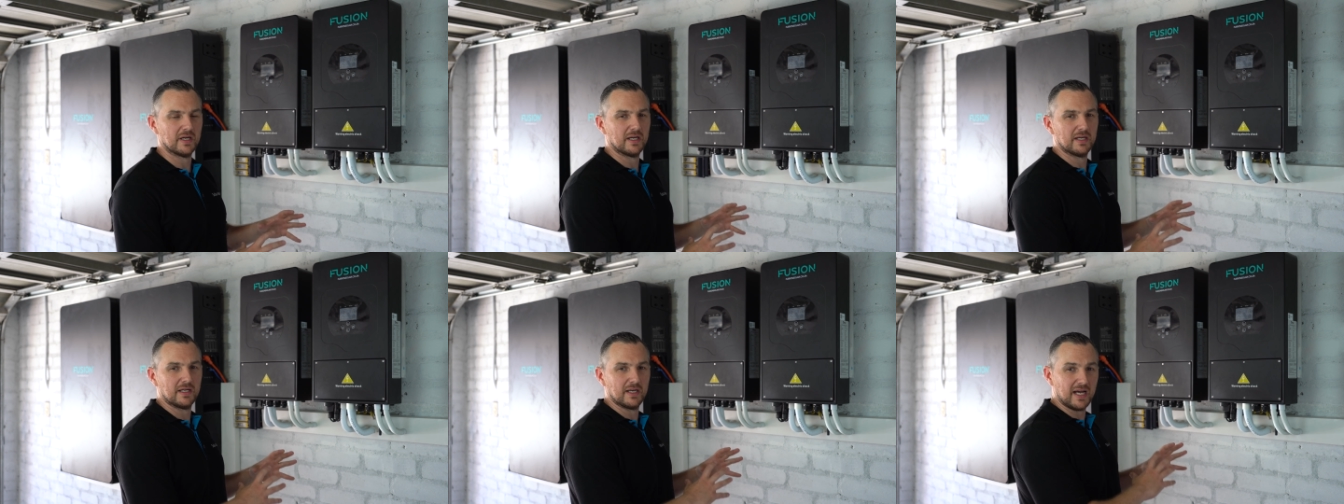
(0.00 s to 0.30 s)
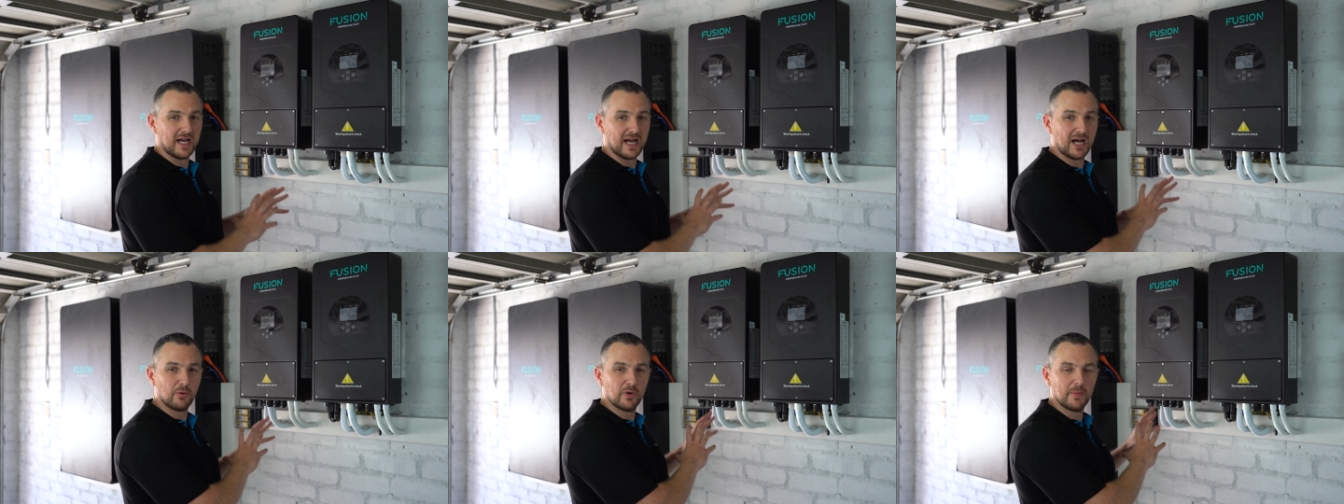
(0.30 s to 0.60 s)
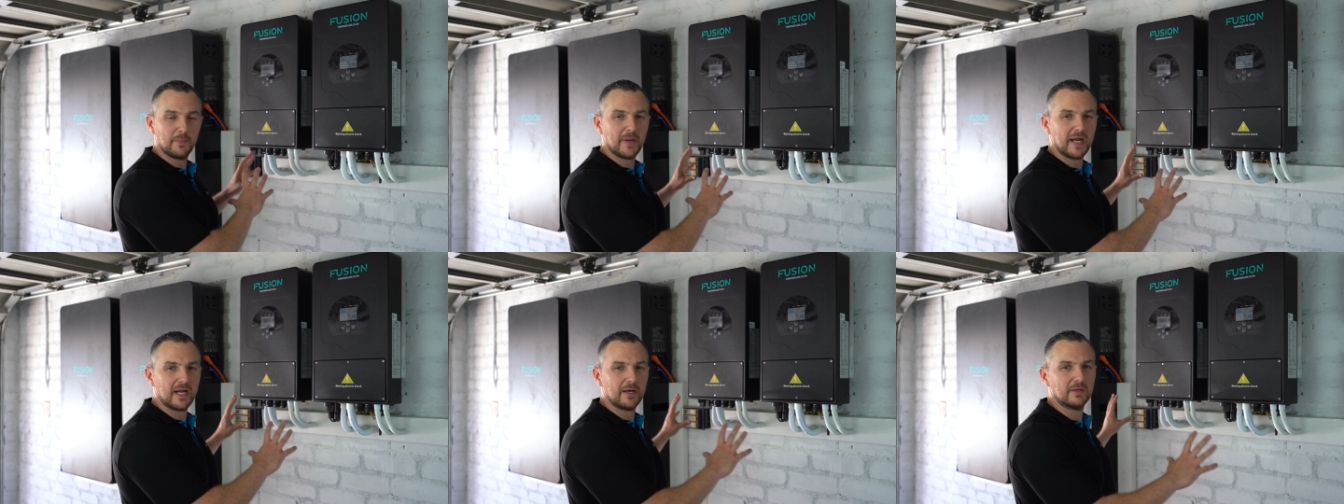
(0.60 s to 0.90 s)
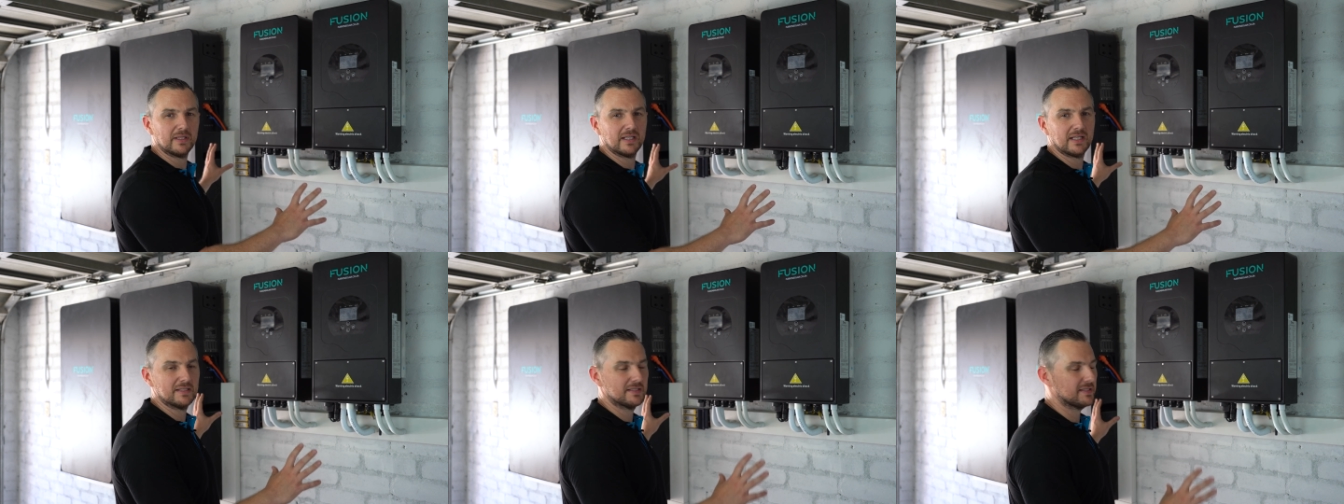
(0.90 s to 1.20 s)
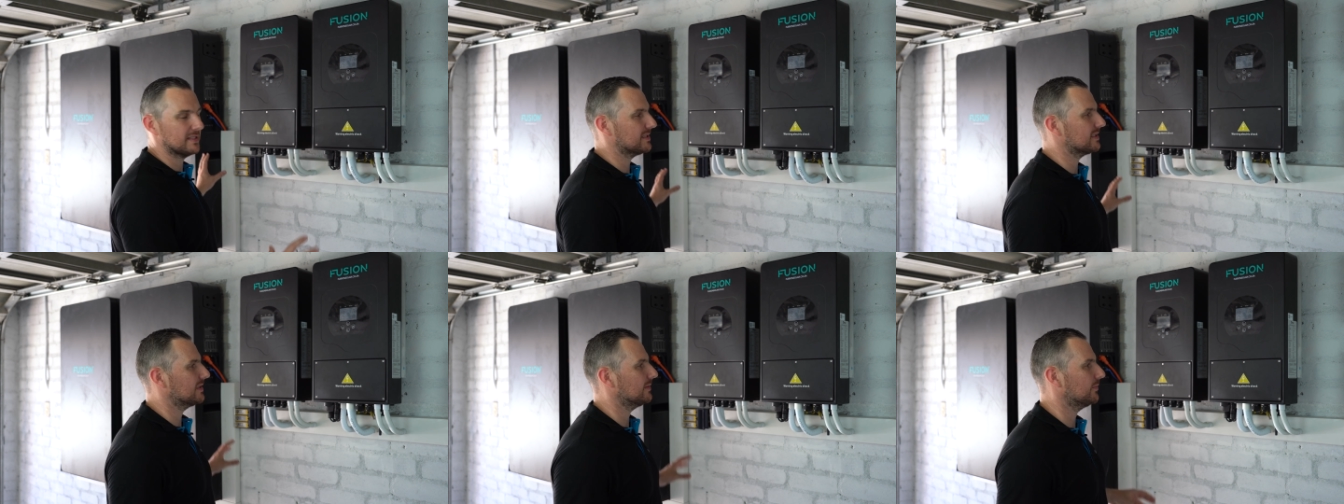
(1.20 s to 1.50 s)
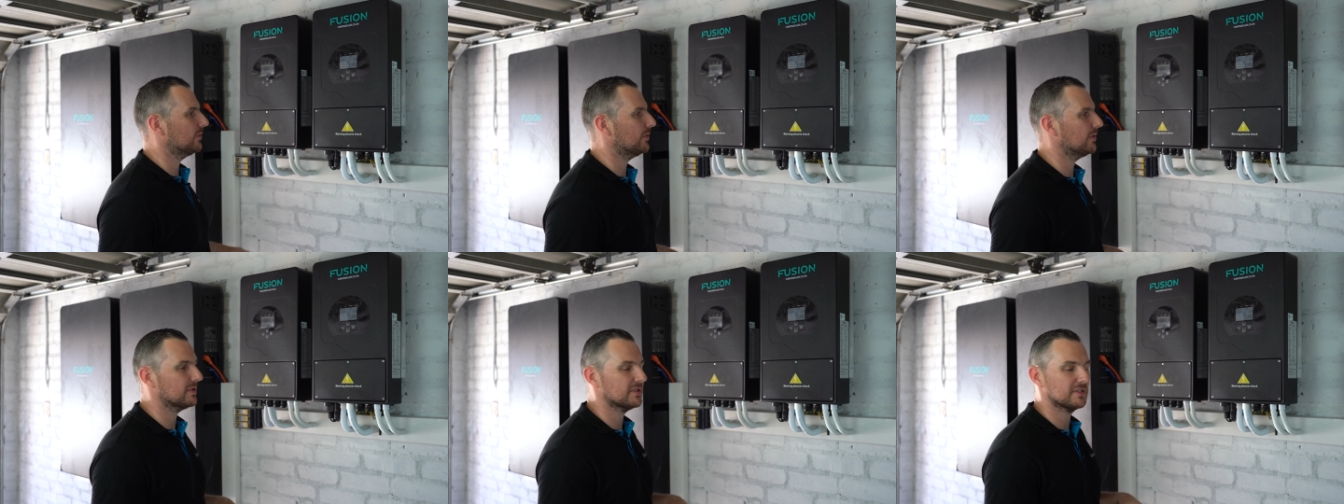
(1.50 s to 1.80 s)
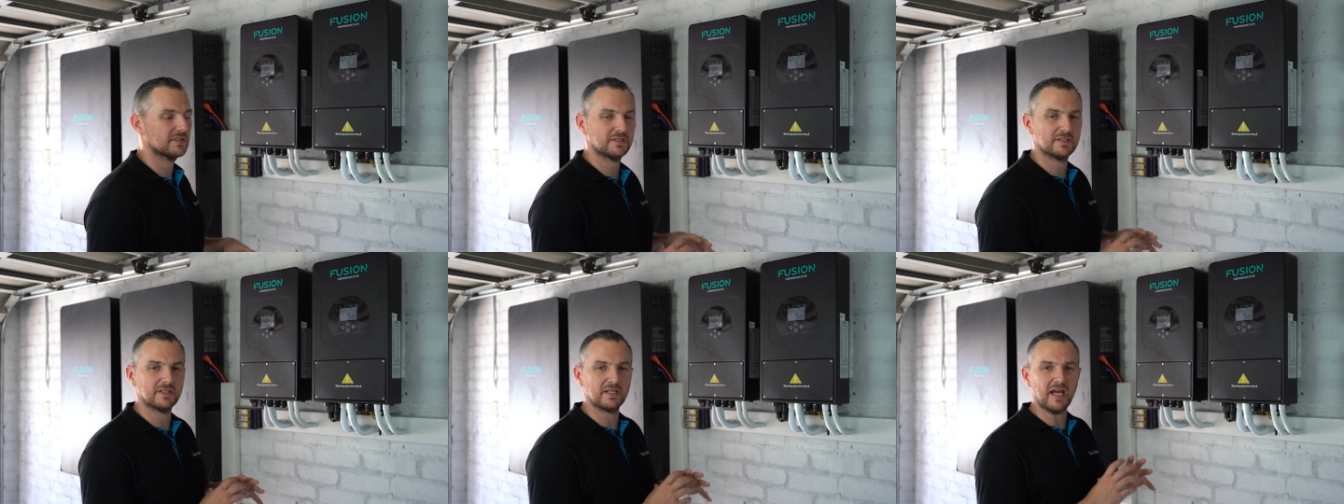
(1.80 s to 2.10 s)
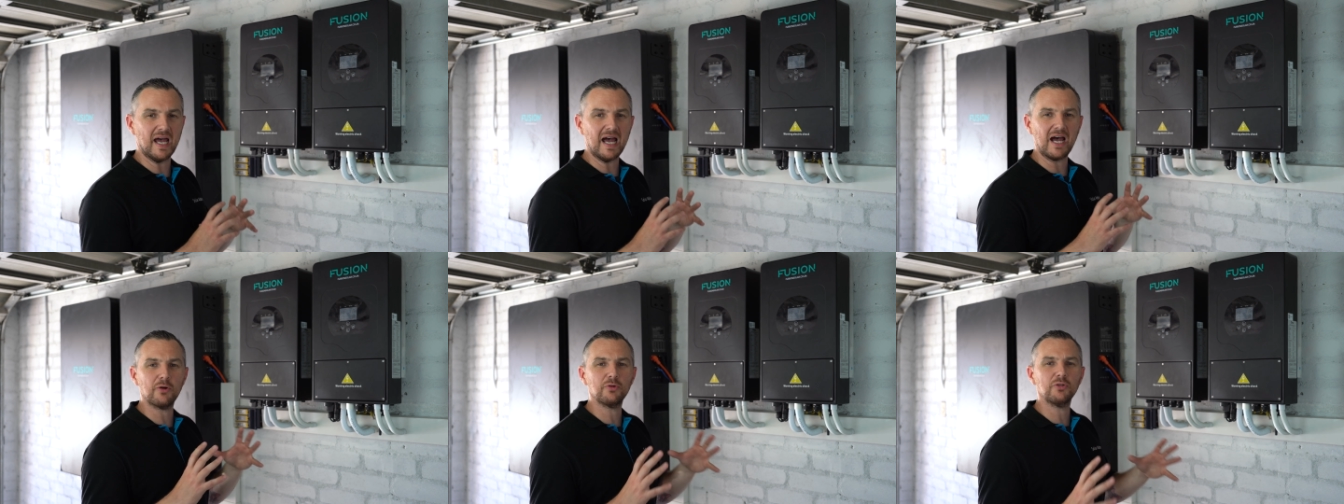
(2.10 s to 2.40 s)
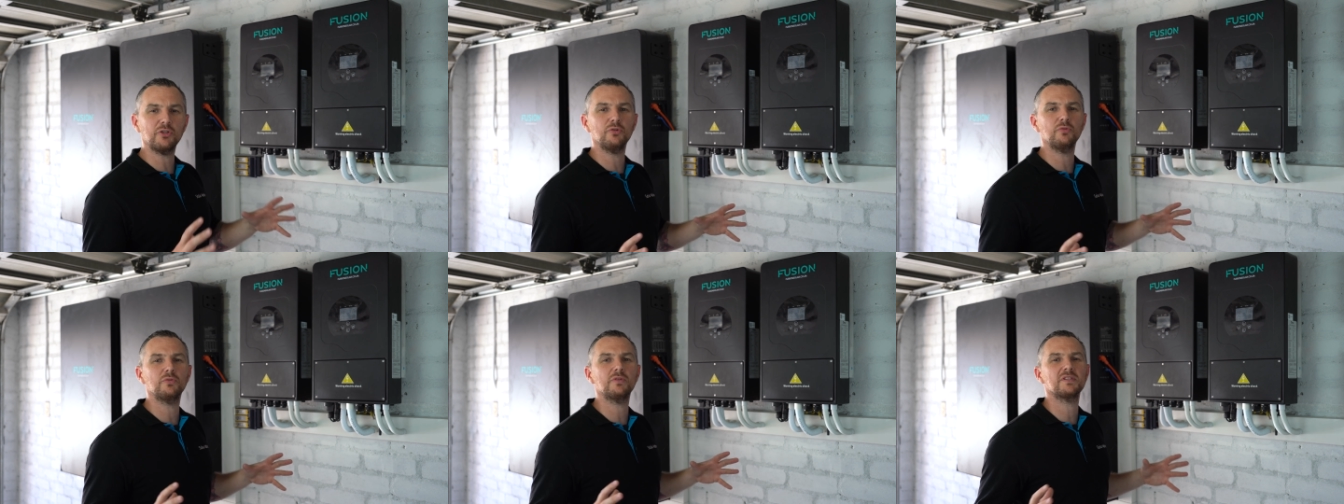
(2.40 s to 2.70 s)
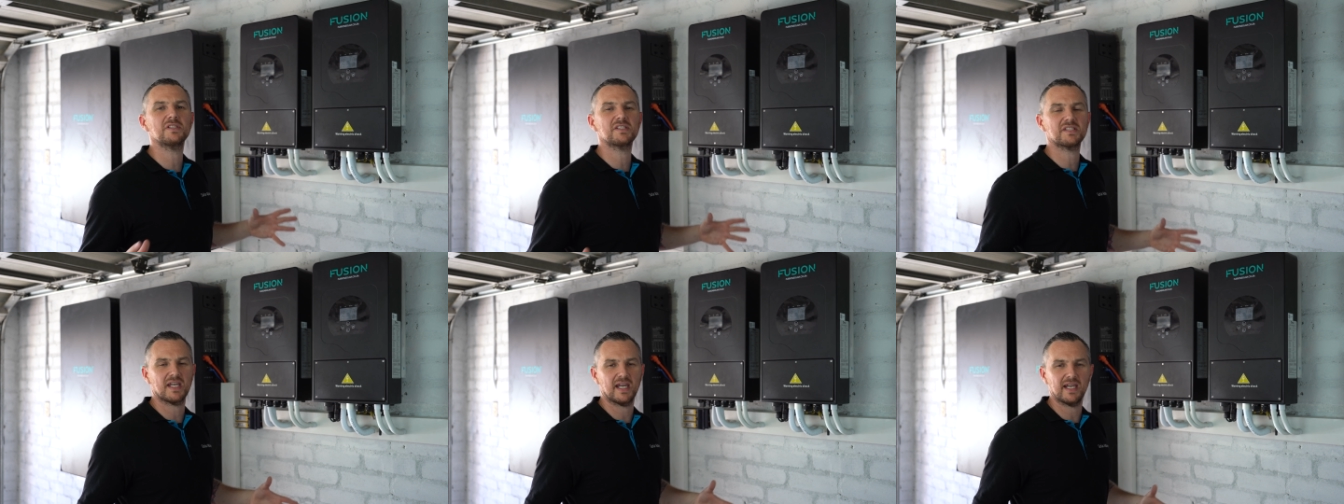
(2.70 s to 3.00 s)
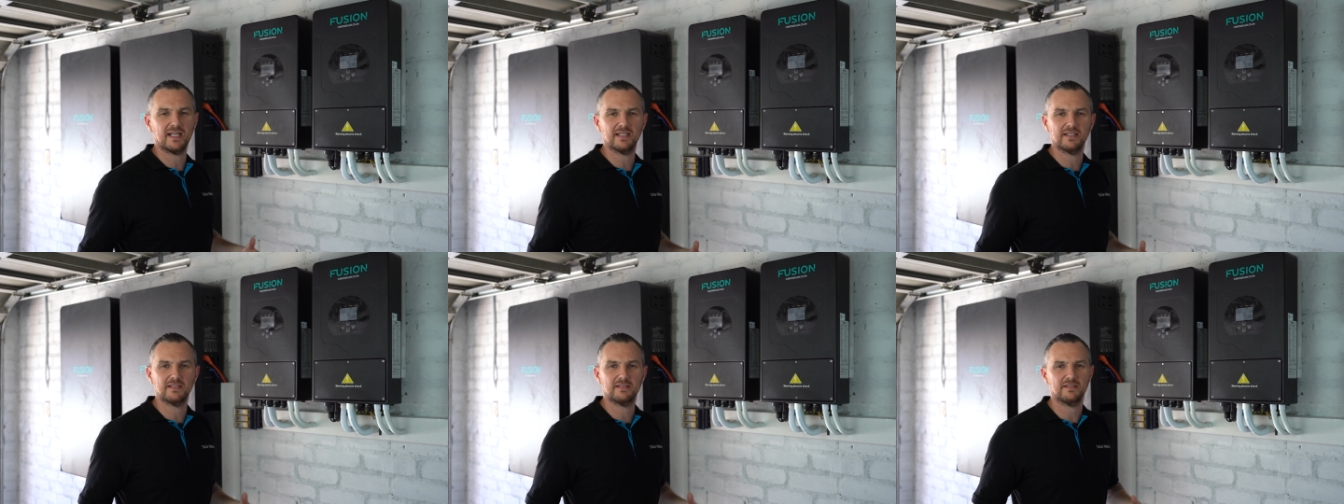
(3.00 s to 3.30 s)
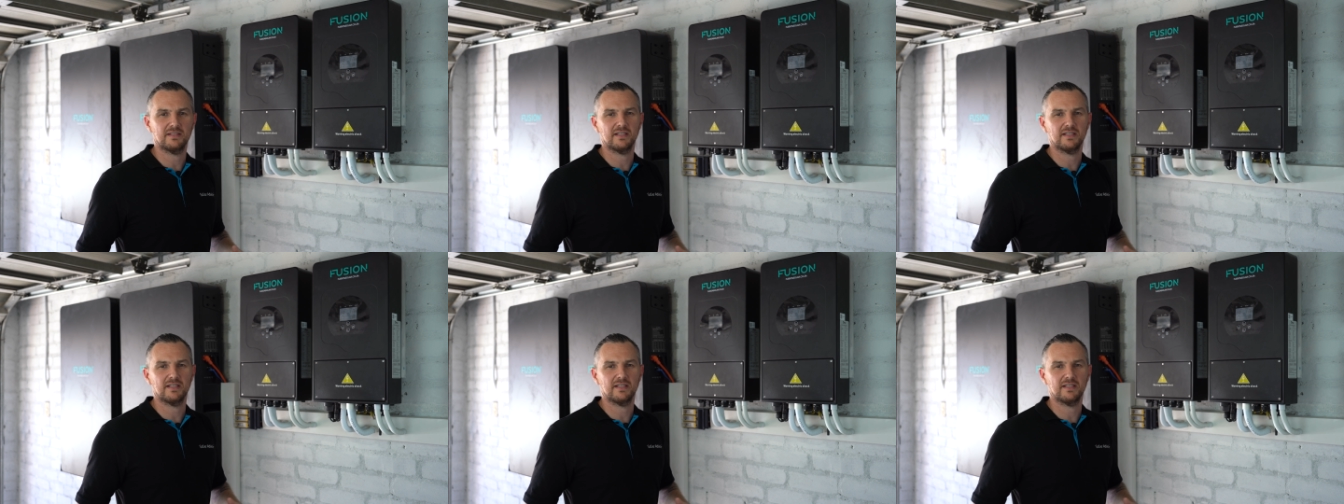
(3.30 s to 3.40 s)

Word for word: uh, how a parallel system works, the, how you can scale it.